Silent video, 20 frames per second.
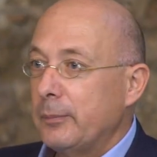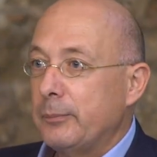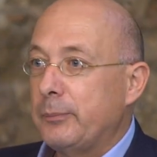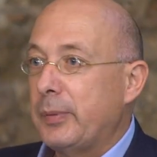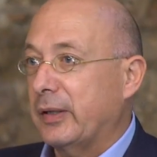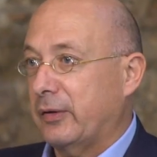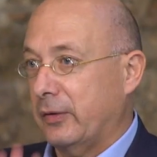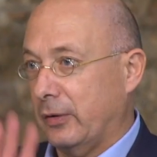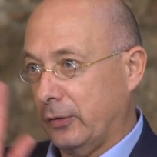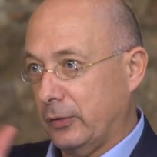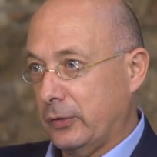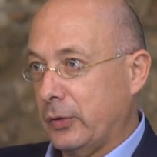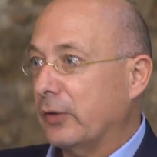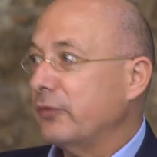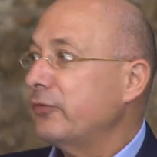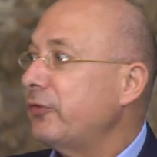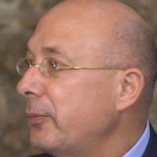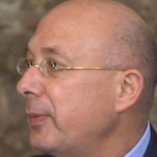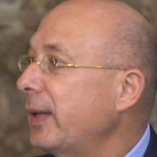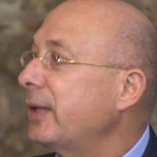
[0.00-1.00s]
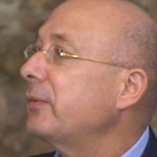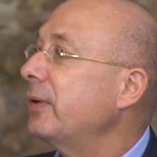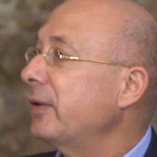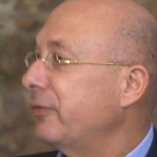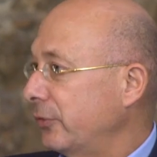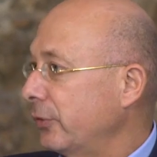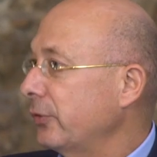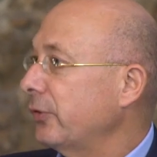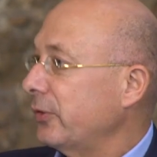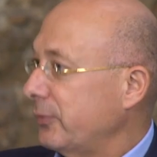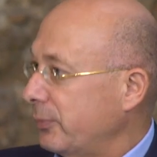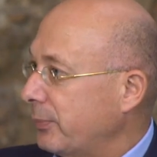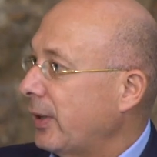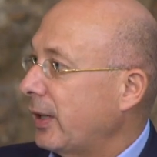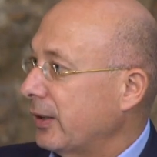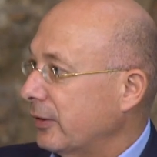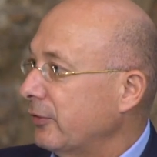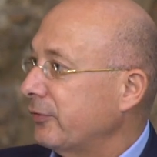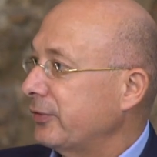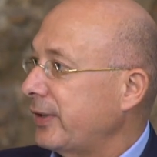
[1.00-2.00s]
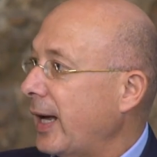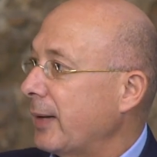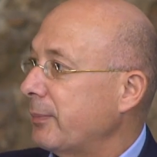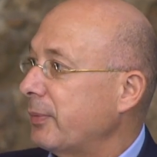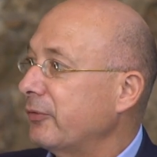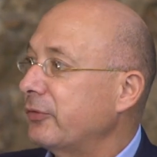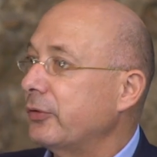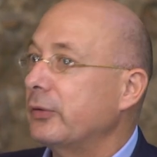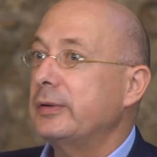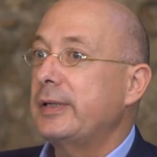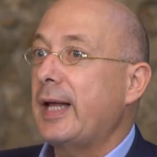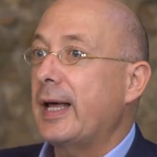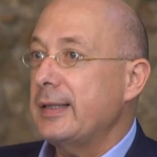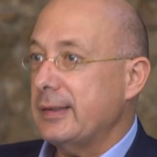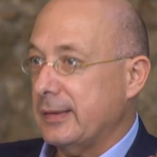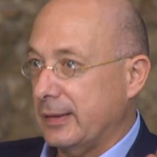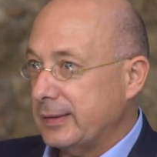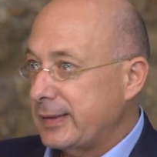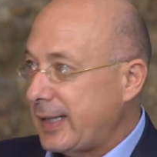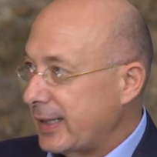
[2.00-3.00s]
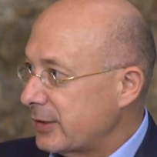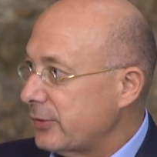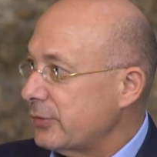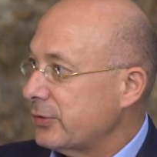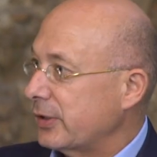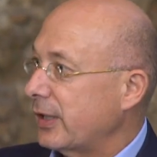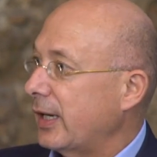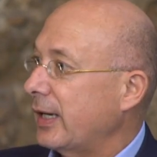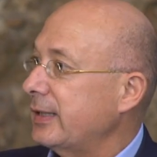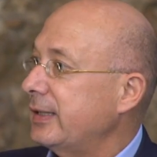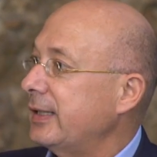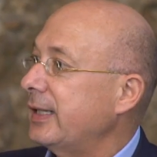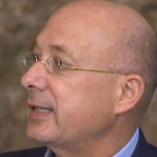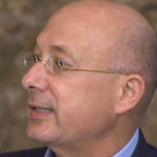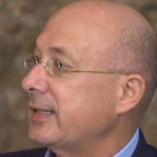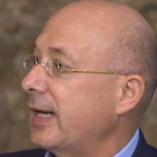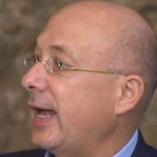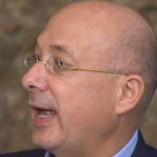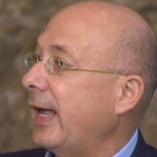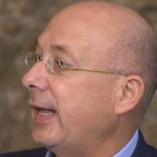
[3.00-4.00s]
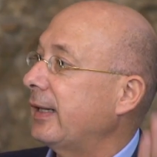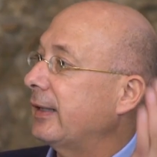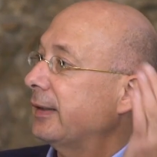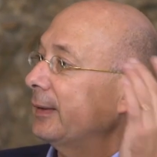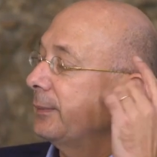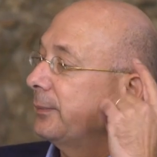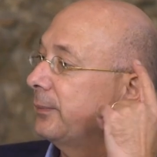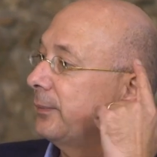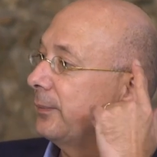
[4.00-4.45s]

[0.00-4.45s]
but God forbid if you're not part of the happy few, then that society is a hell.